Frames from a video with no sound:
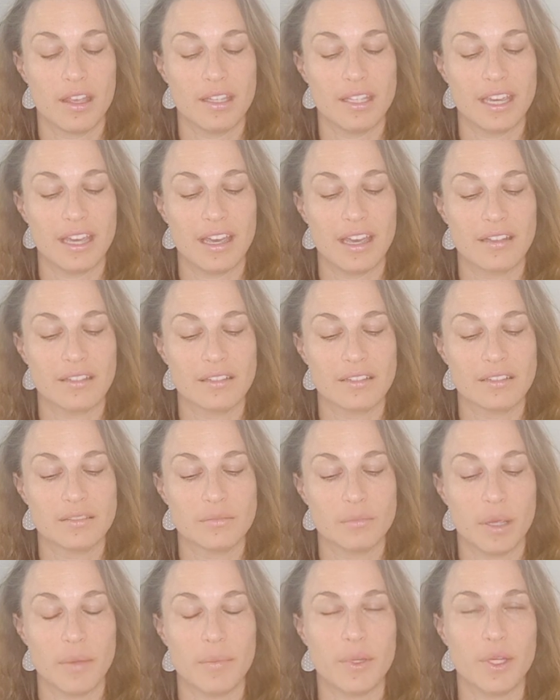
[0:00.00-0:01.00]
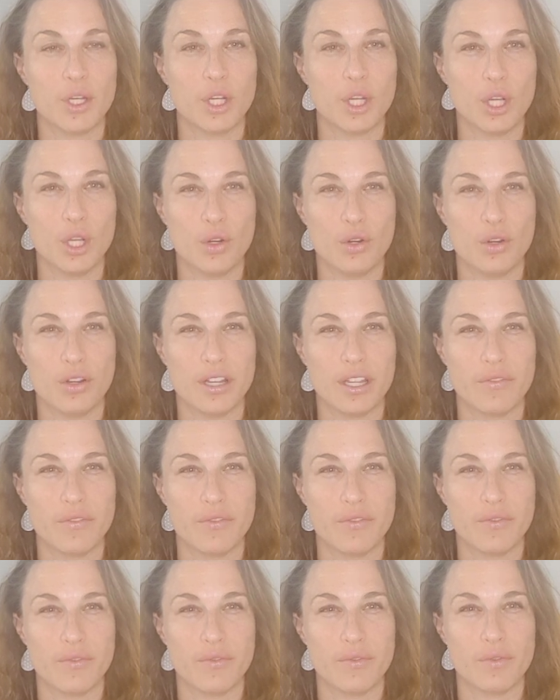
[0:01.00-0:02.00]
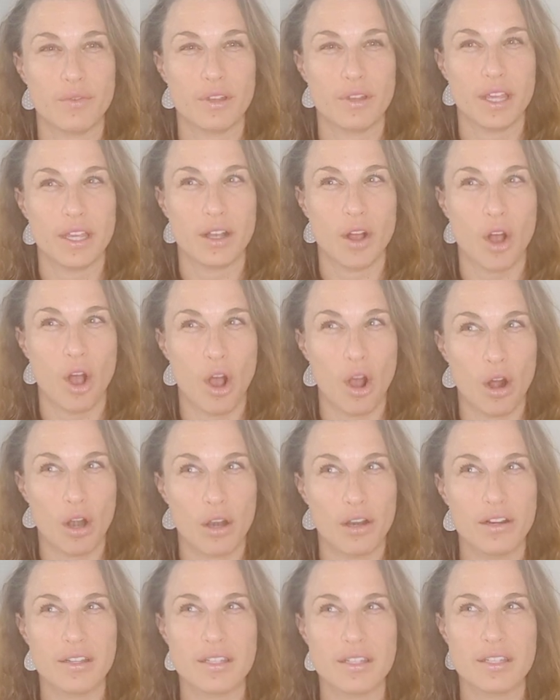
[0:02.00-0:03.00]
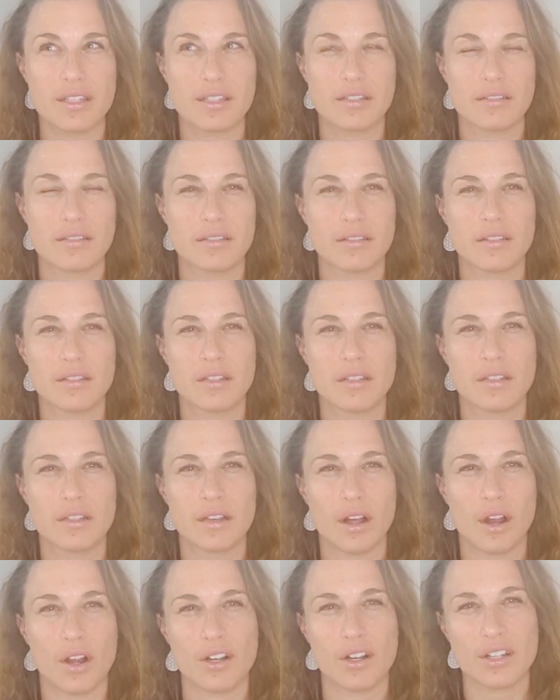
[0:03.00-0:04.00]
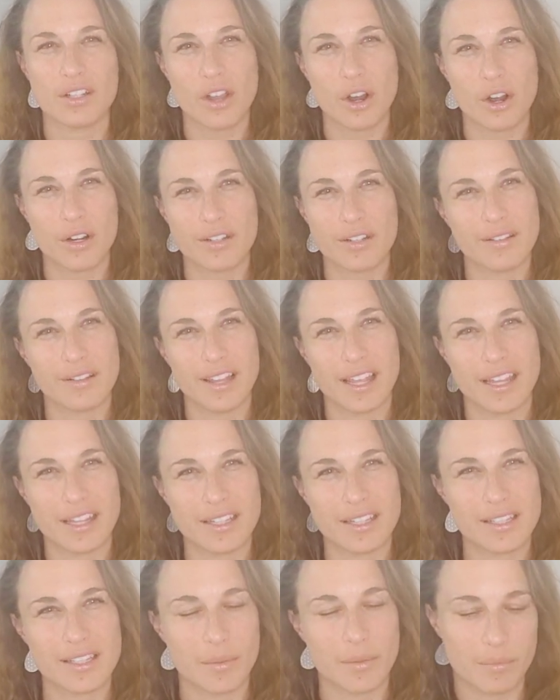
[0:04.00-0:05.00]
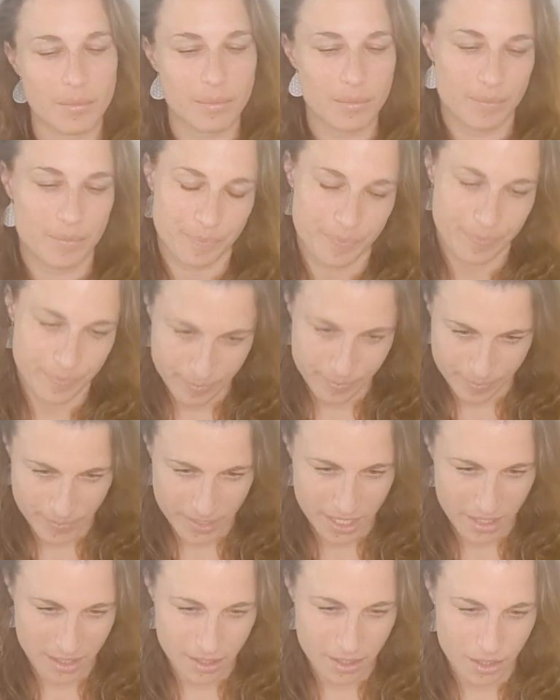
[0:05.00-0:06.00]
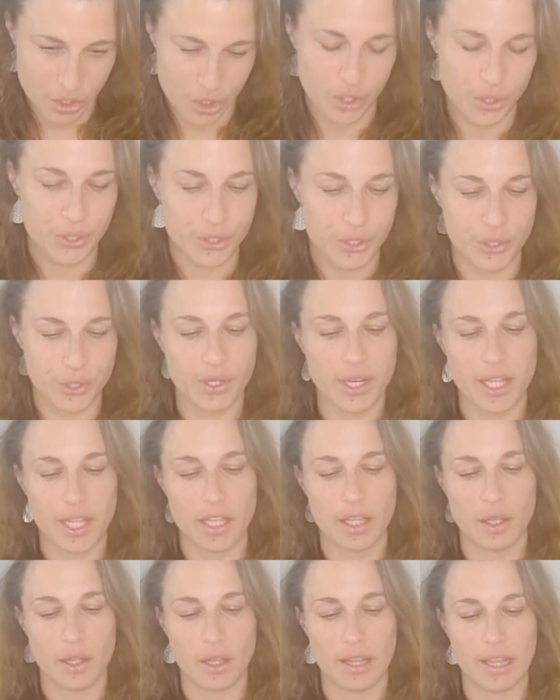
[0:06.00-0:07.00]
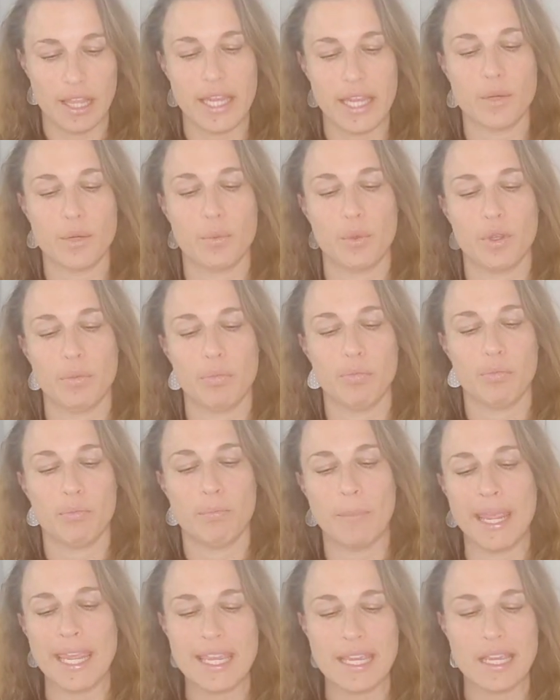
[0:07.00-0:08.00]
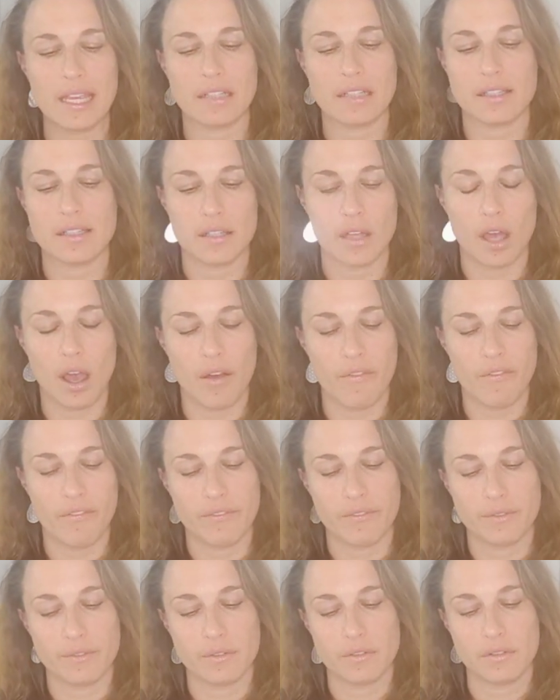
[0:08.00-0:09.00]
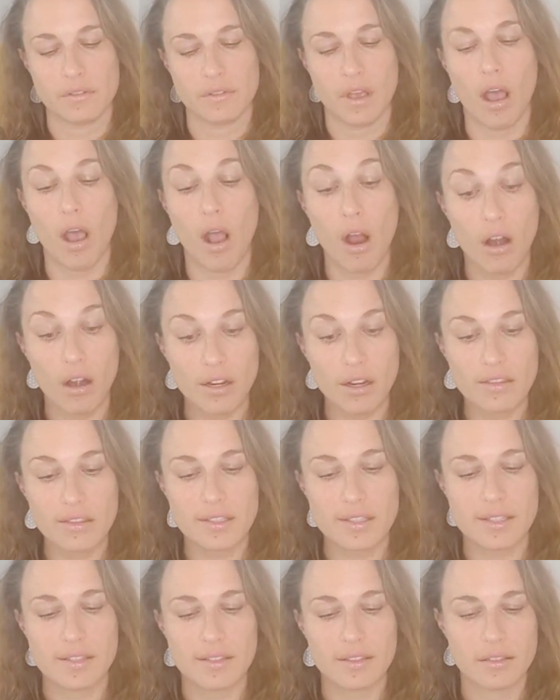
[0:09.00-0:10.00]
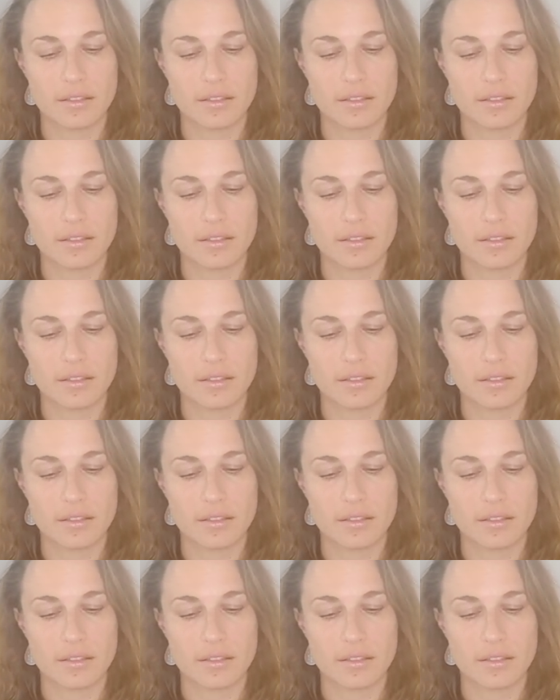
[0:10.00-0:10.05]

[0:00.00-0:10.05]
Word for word: Yeah, maybe you're learning like art. Art, art, like some, you're good at like with making stuff. Art,